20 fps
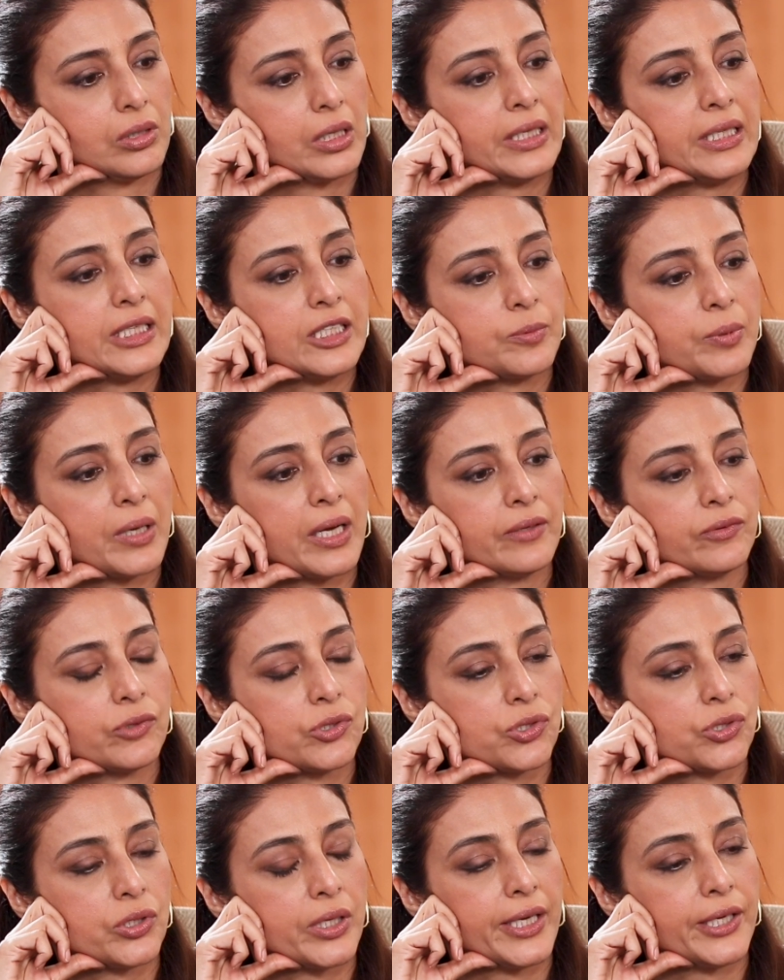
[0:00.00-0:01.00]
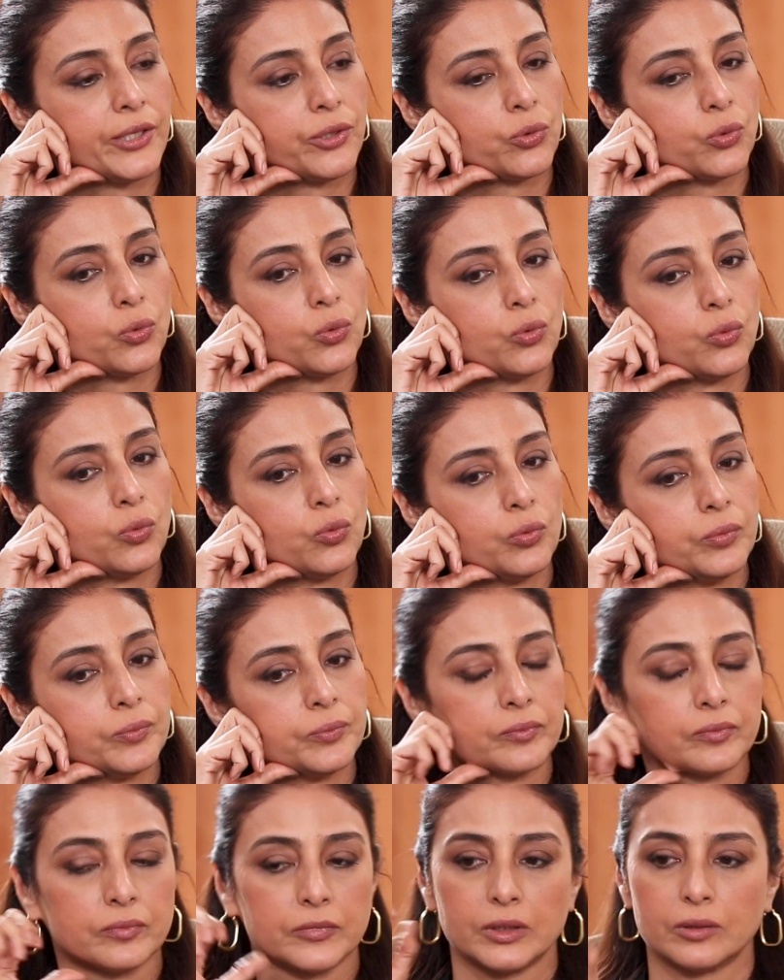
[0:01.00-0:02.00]
Anis Bhai was there to
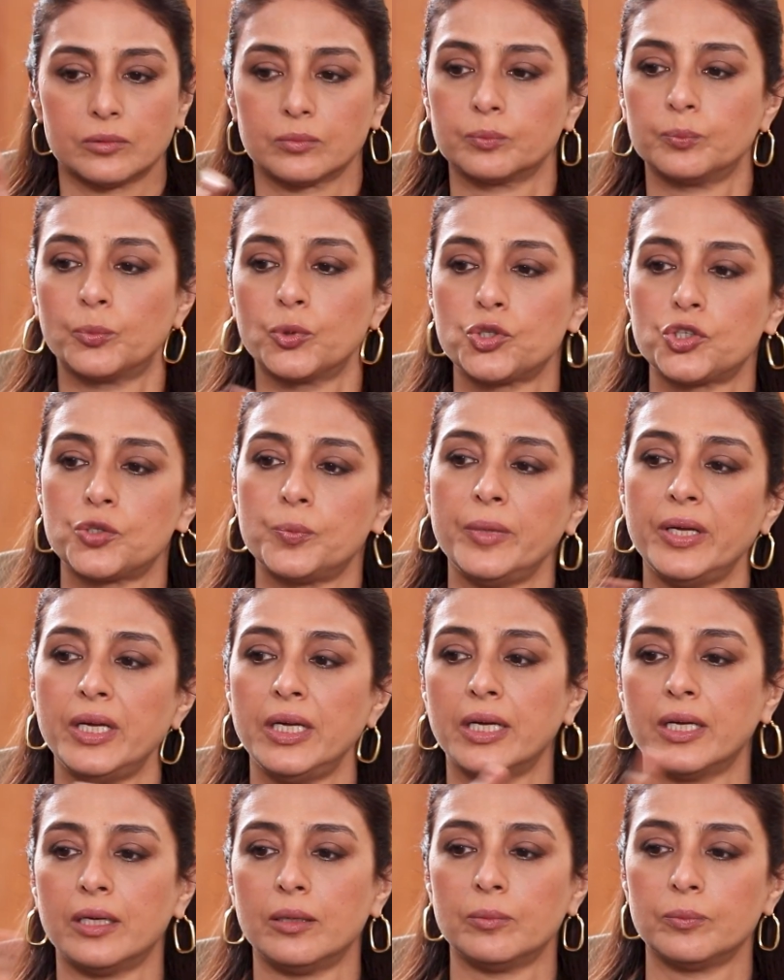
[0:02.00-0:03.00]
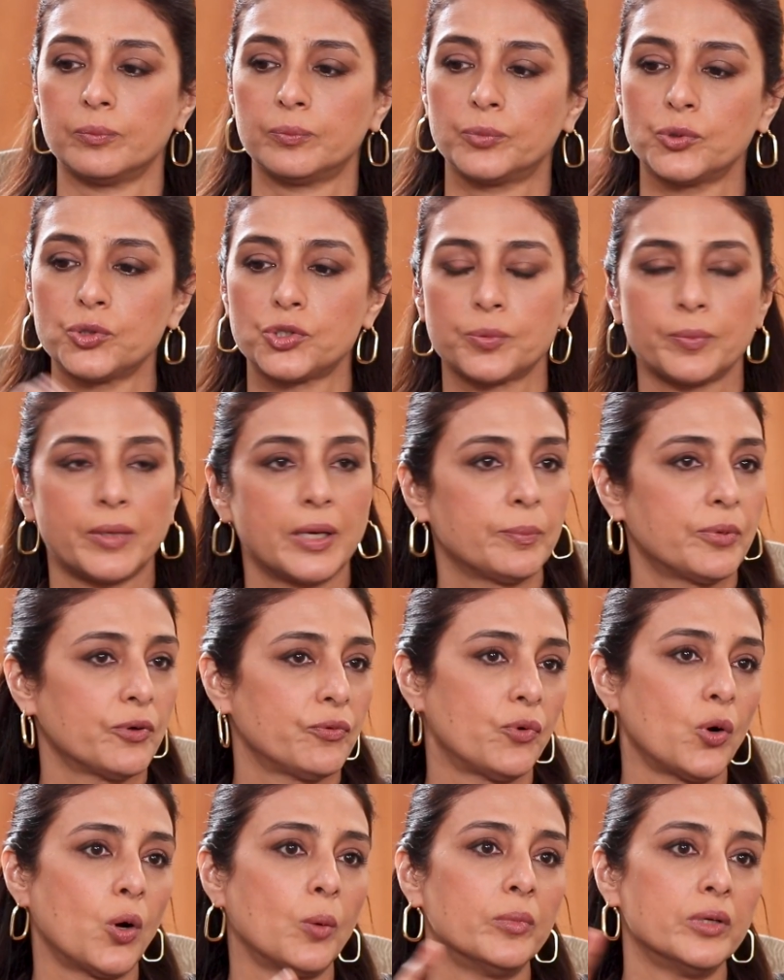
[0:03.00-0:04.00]
push me and push my
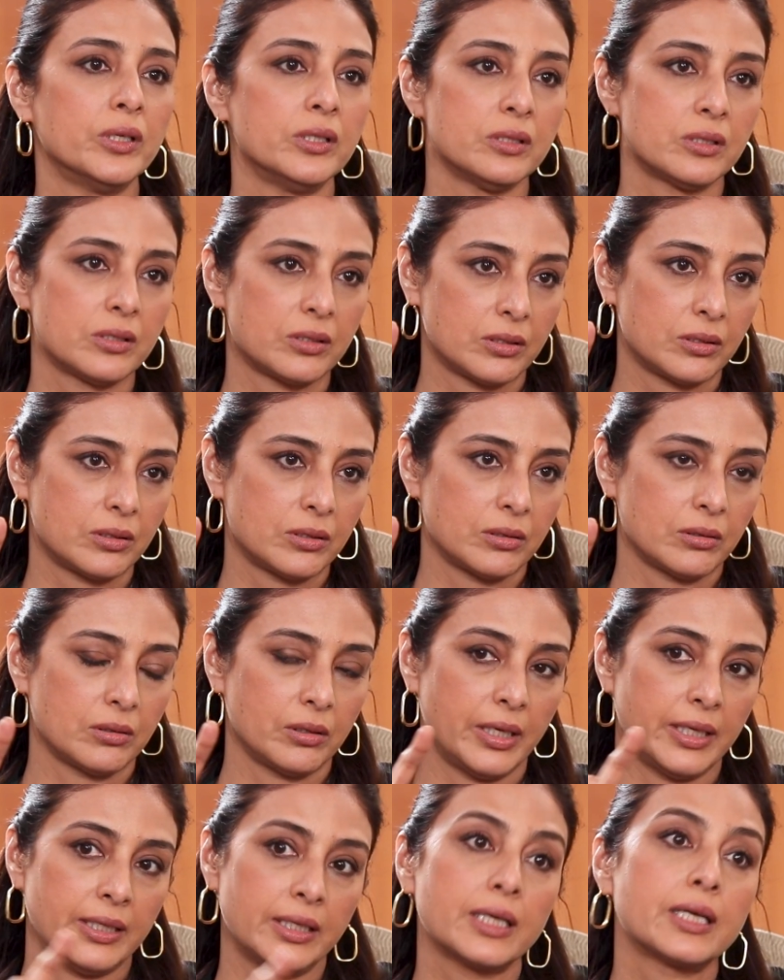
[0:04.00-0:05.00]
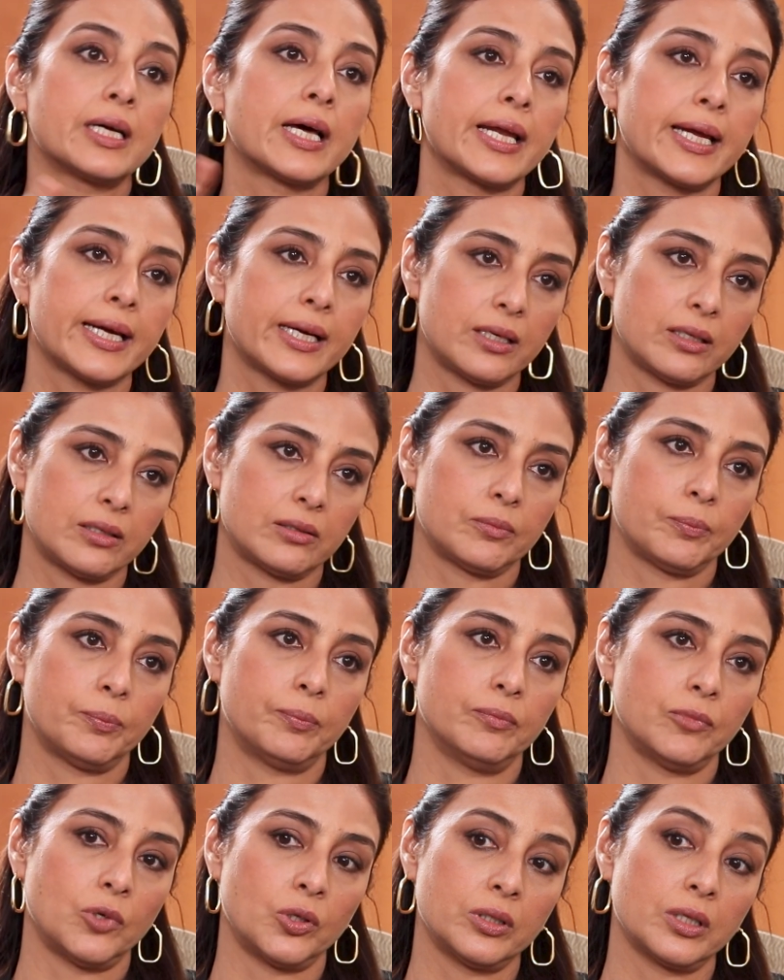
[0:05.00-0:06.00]
performance in the correct,
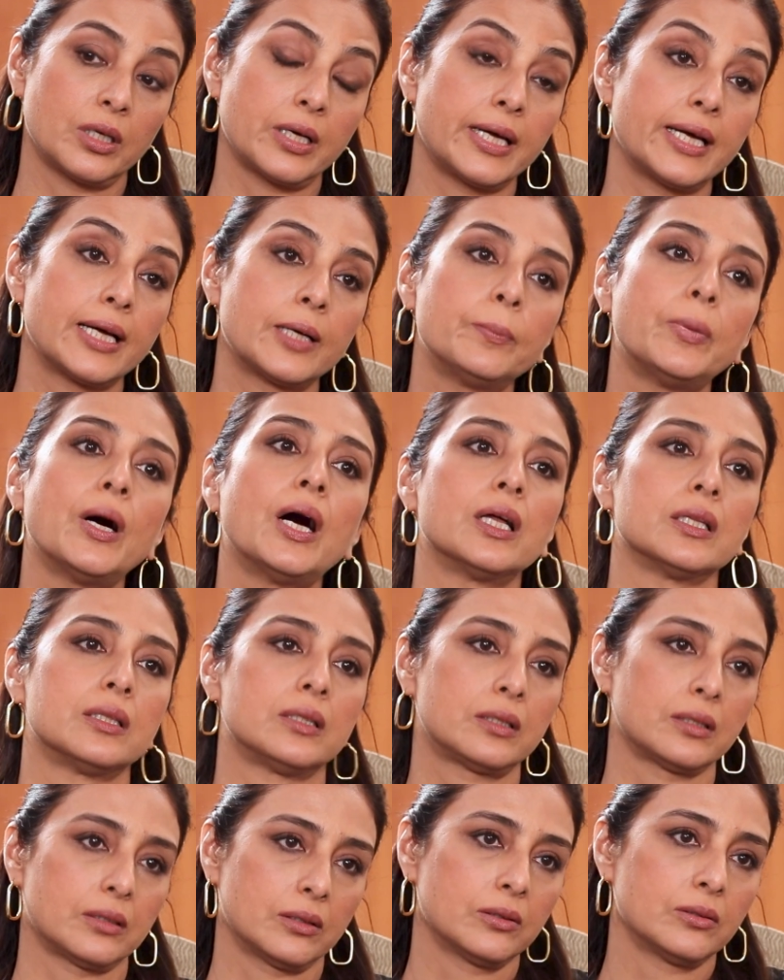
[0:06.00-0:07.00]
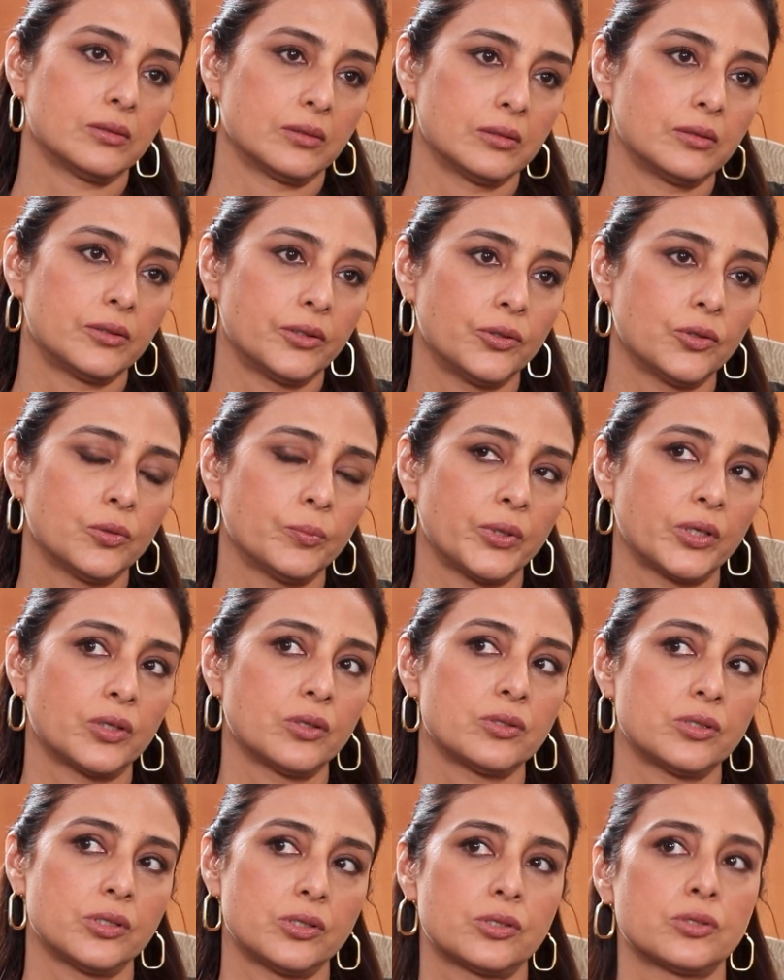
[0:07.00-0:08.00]
on the correct path, you know,
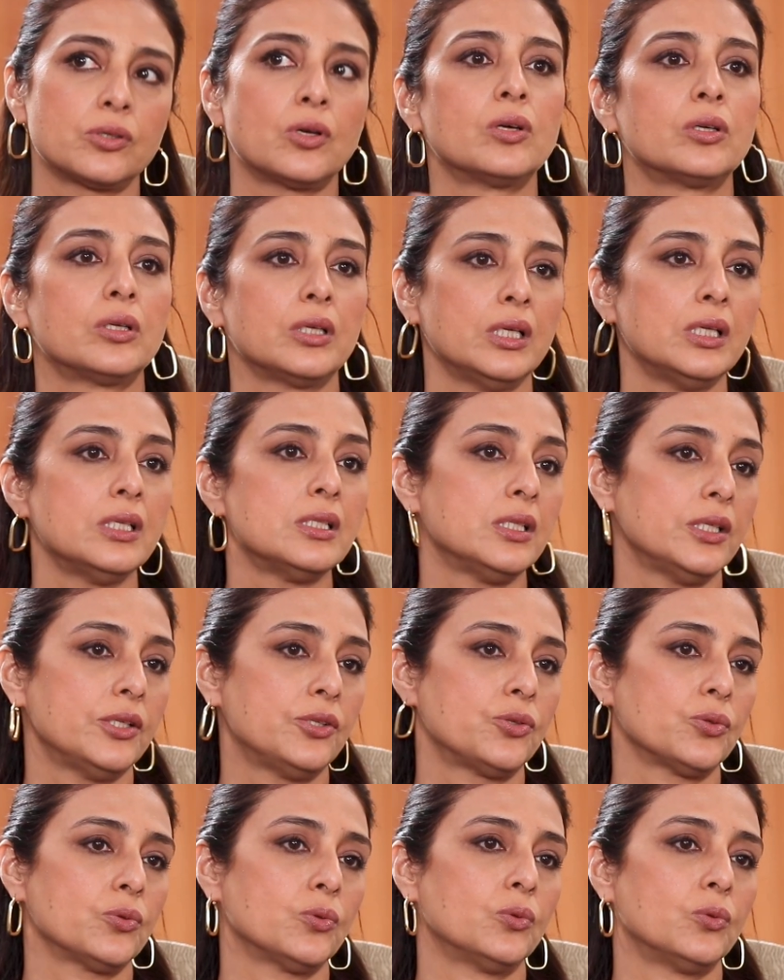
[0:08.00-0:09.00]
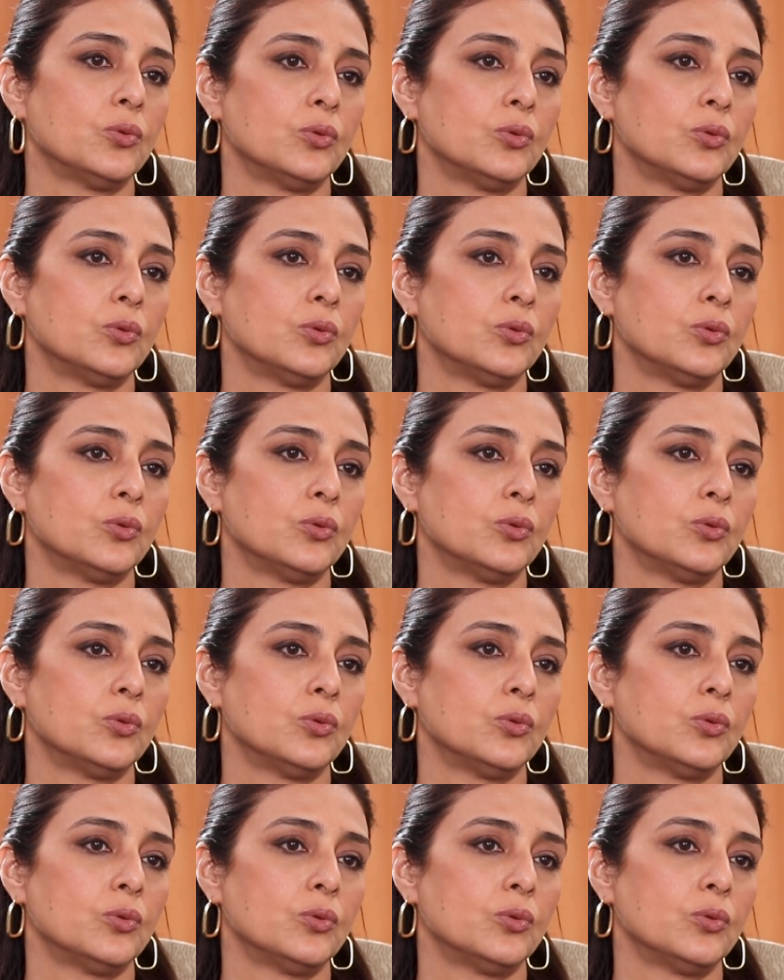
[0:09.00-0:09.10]
because it's not easy to